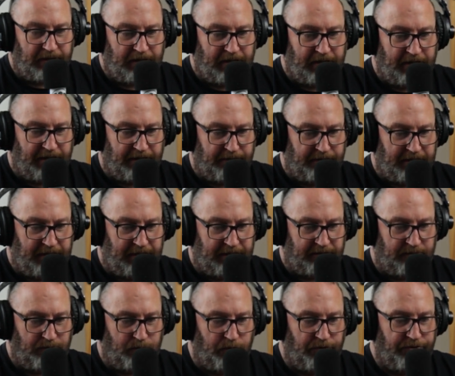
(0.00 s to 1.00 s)
I
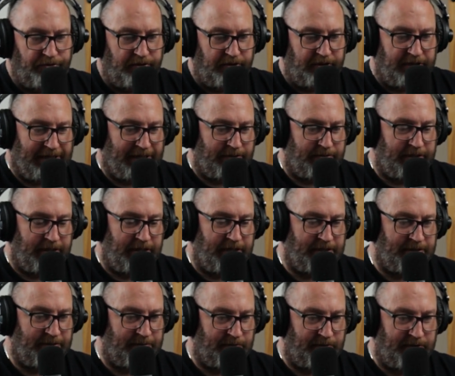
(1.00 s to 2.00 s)
wondered,
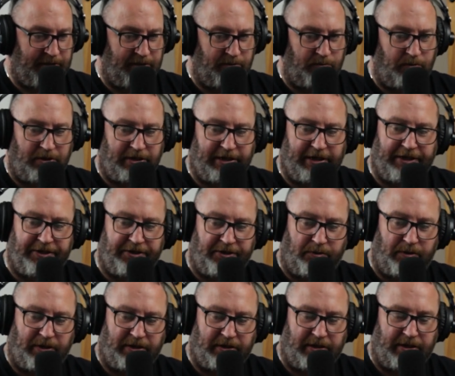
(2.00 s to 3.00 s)
what can I do?
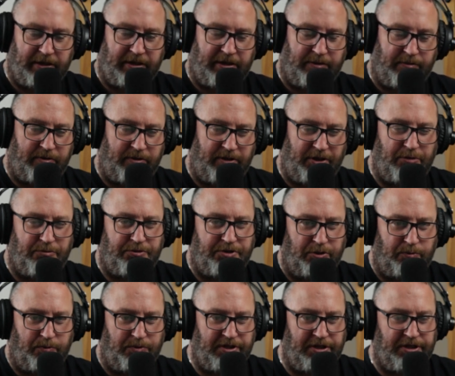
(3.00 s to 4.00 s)
YouTube
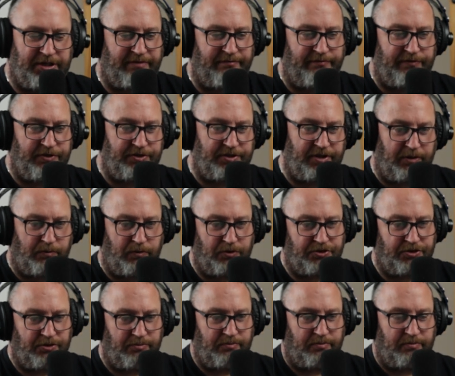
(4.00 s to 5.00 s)
was in its infancy. There was
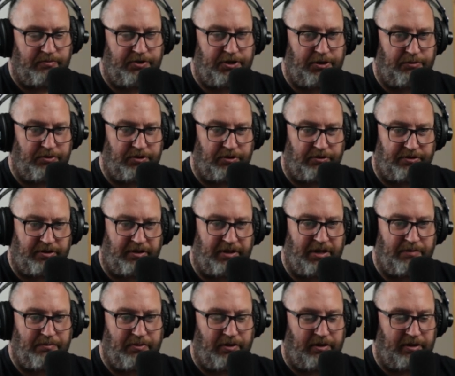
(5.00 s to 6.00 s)
some tutorials on there,
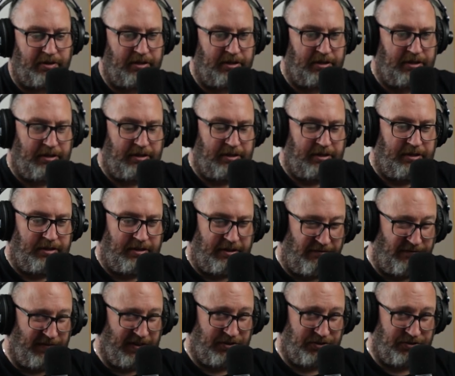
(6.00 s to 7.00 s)
but they
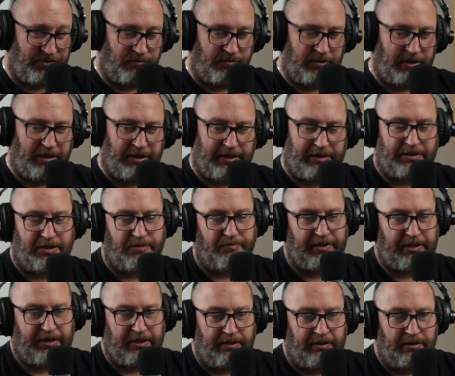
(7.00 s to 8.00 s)
felt Sunday League to me.